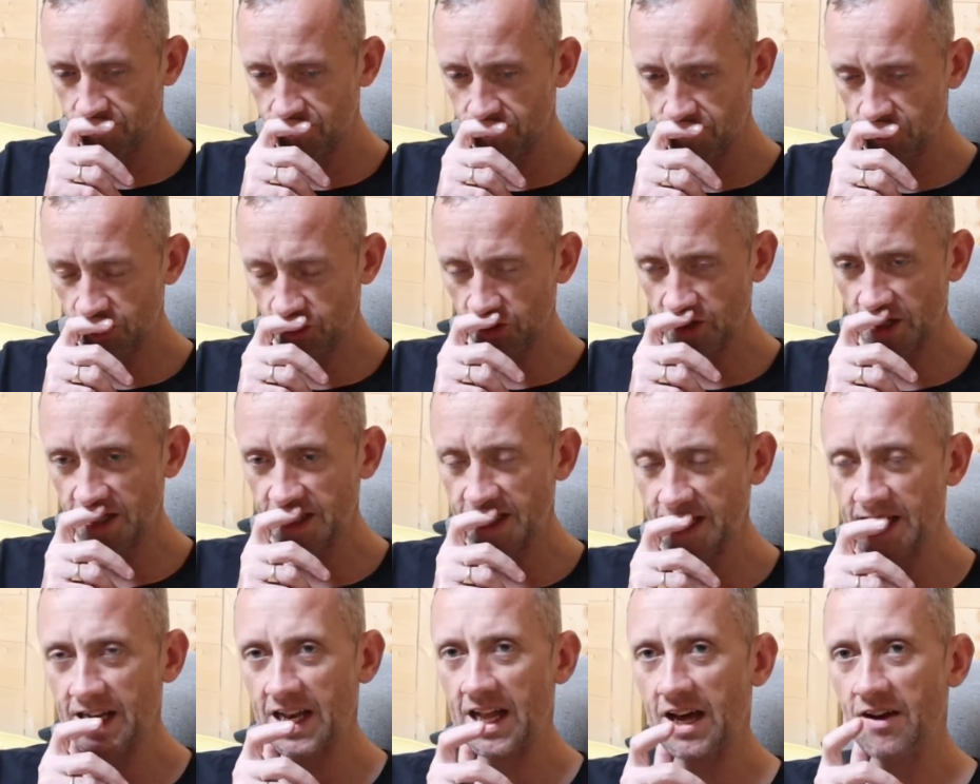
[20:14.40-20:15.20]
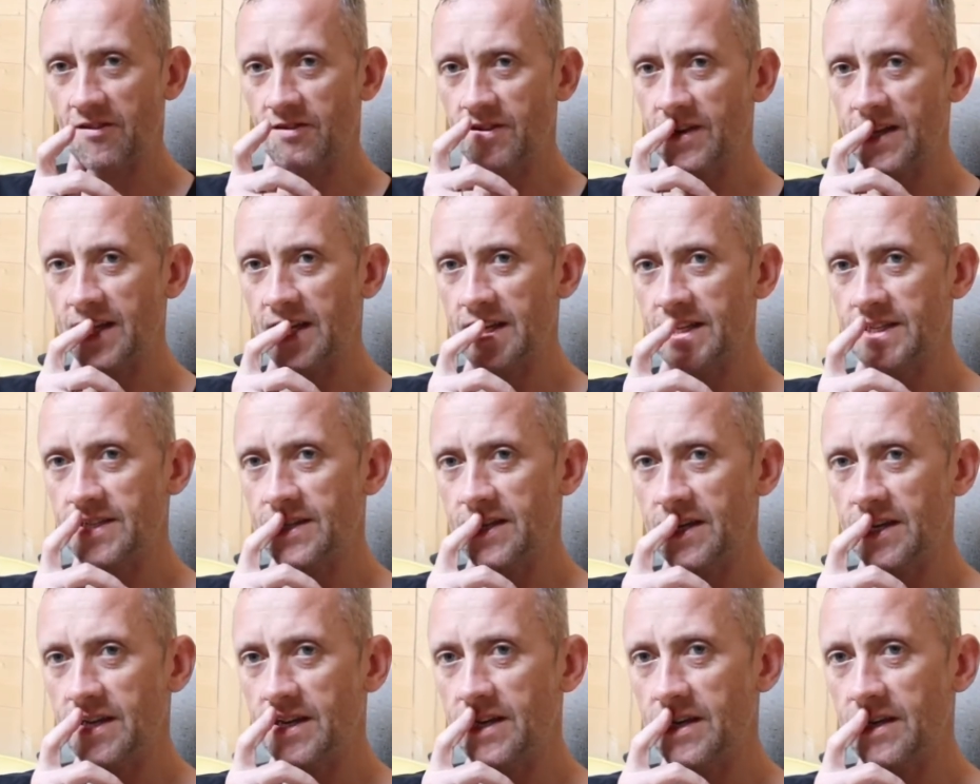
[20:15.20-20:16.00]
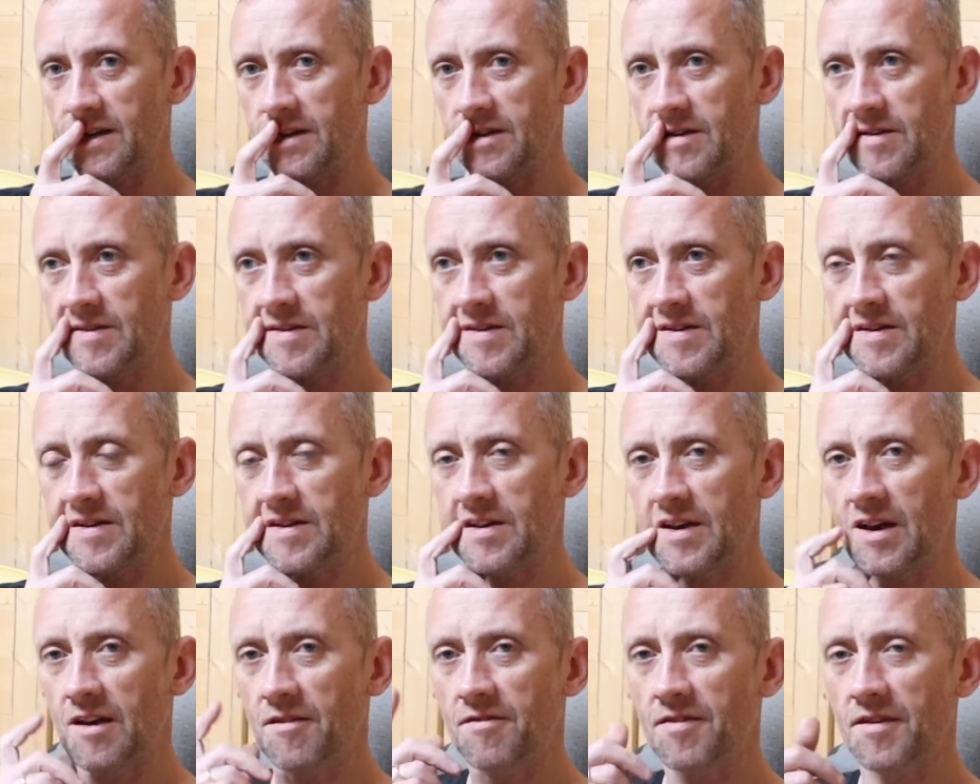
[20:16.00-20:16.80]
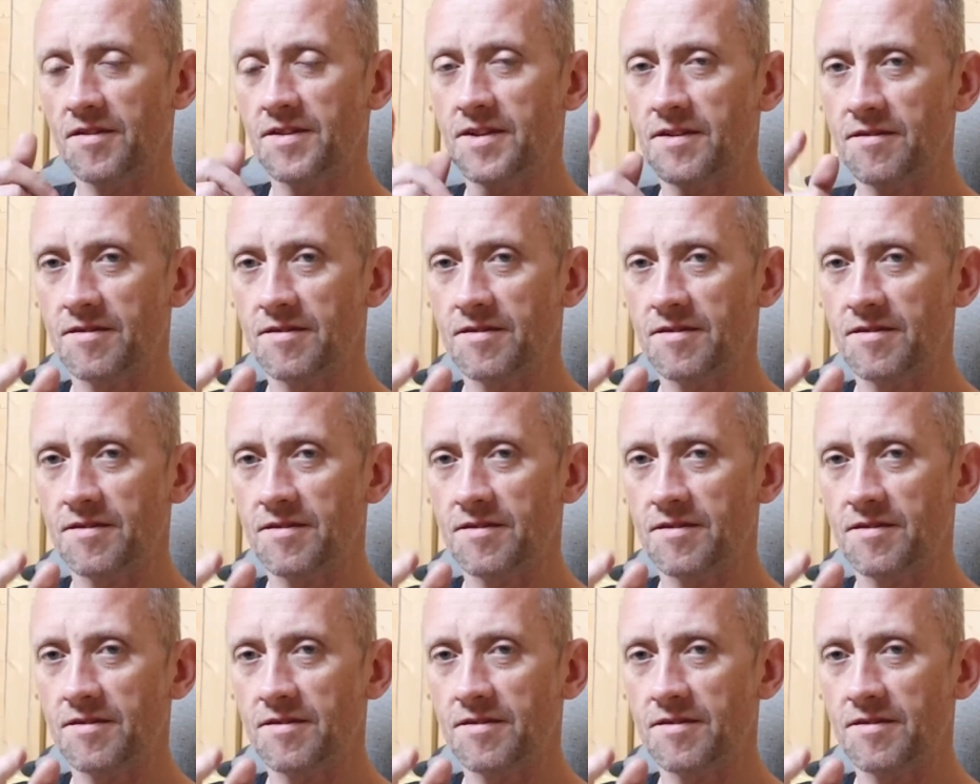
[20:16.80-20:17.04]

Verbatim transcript: So 1911 is a, a 15,